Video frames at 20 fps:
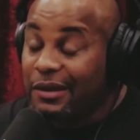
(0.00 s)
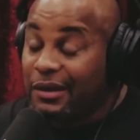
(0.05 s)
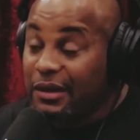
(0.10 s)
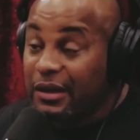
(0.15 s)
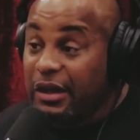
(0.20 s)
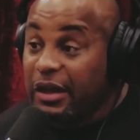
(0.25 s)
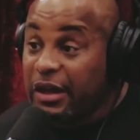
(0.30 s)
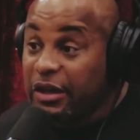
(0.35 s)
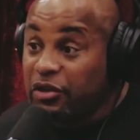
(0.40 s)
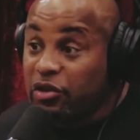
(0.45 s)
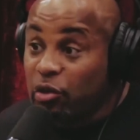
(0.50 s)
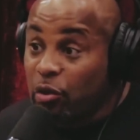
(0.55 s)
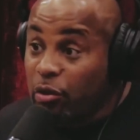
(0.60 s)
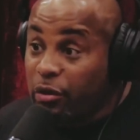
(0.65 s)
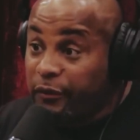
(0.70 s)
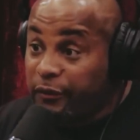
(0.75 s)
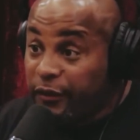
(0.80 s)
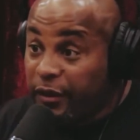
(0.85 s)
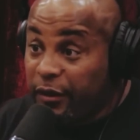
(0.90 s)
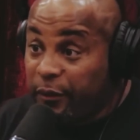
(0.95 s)
It, it showed
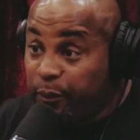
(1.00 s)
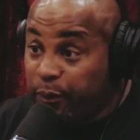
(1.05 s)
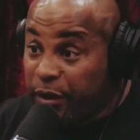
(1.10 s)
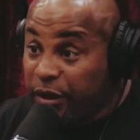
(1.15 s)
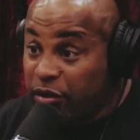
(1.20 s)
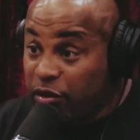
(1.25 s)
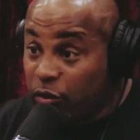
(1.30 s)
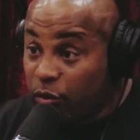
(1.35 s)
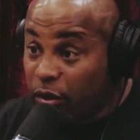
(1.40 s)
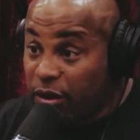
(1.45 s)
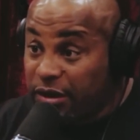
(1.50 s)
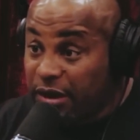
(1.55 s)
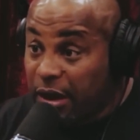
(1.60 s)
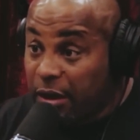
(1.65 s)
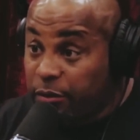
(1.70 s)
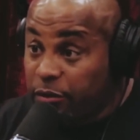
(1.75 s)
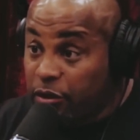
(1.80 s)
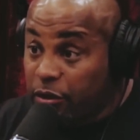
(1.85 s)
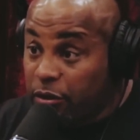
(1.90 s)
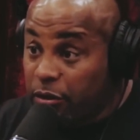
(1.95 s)
a, a picture one
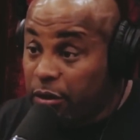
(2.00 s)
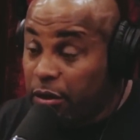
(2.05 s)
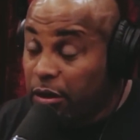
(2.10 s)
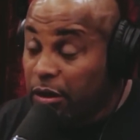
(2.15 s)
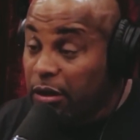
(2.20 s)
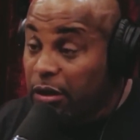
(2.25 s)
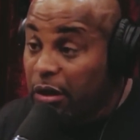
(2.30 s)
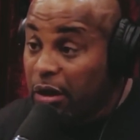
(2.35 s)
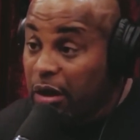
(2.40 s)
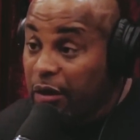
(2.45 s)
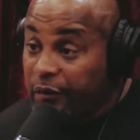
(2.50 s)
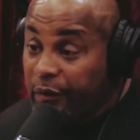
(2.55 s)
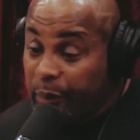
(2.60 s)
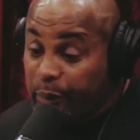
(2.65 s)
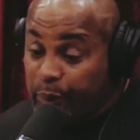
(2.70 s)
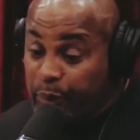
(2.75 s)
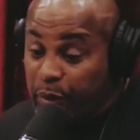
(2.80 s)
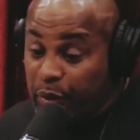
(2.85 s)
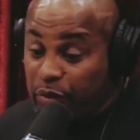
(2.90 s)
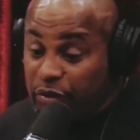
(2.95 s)
time, Joe, of a
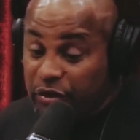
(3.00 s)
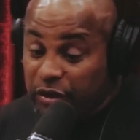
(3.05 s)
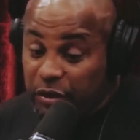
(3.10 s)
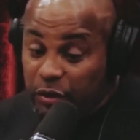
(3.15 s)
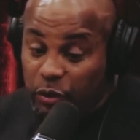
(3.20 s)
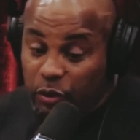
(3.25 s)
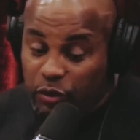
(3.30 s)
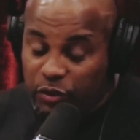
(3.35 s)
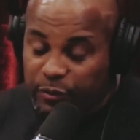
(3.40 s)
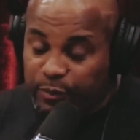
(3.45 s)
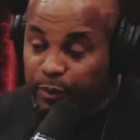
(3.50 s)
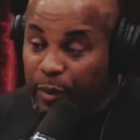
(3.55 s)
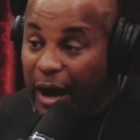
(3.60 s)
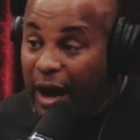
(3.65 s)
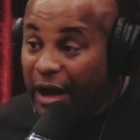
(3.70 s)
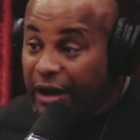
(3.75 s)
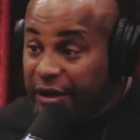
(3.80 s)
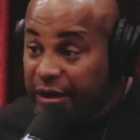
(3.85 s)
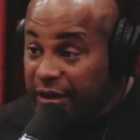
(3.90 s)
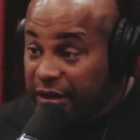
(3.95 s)
person whose
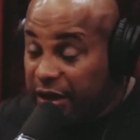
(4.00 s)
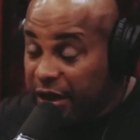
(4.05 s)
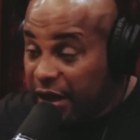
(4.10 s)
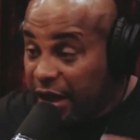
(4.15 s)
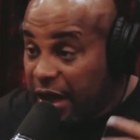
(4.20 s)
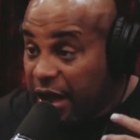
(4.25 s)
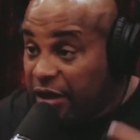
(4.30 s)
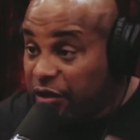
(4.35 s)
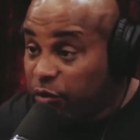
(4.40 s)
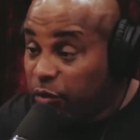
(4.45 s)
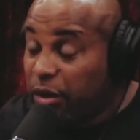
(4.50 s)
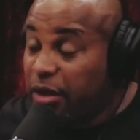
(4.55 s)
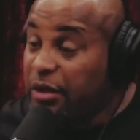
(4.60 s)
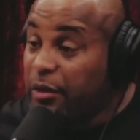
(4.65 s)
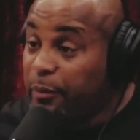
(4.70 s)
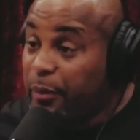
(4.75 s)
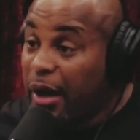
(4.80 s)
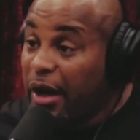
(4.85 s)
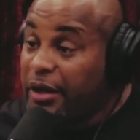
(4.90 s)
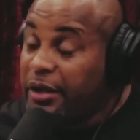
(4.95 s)
body they X-rayed
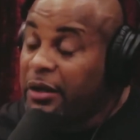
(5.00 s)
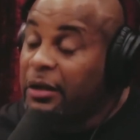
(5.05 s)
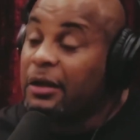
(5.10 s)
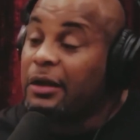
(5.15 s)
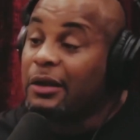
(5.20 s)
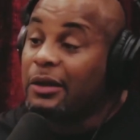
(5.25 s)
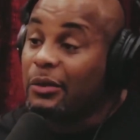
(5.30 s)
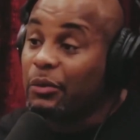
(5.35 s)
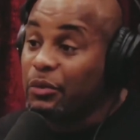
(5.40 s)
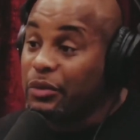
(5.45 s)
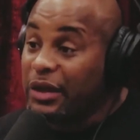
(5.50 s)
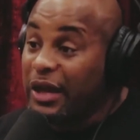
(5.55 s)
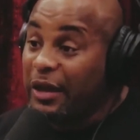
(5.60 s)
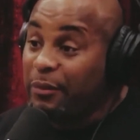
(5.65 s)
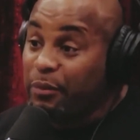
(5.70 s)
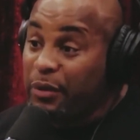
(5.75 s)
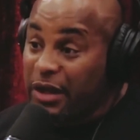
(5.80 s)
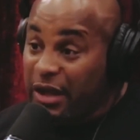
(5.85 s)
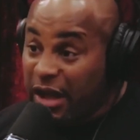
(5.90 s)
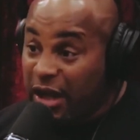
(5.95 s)
the body when they had
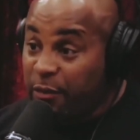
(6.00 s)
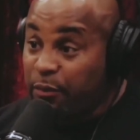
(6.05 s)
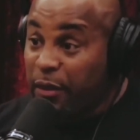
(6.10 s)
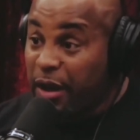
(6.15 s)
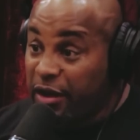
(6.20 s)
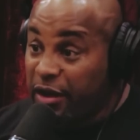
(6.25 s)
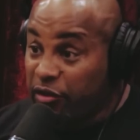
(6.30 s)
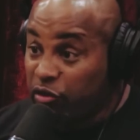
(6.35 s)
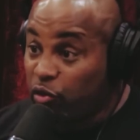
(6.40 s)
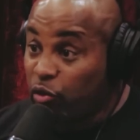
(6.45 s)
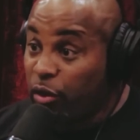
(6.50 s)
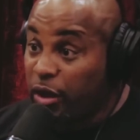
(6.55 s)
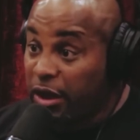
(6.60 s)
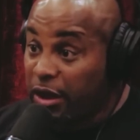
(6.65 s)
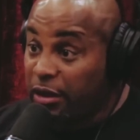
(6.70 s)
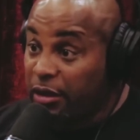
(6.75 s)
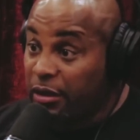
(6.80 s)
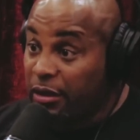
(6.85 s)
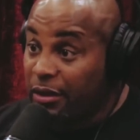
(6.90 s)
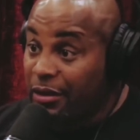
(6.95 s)
been hit a train.
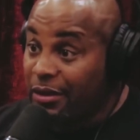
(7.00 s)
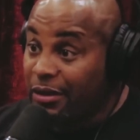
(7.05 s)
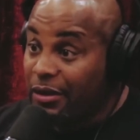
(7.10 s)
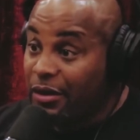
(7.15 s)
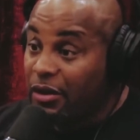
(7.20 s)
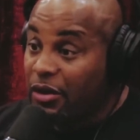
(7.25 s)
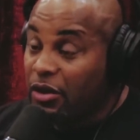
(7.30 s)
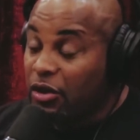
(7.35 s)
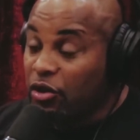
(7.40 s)
Oh.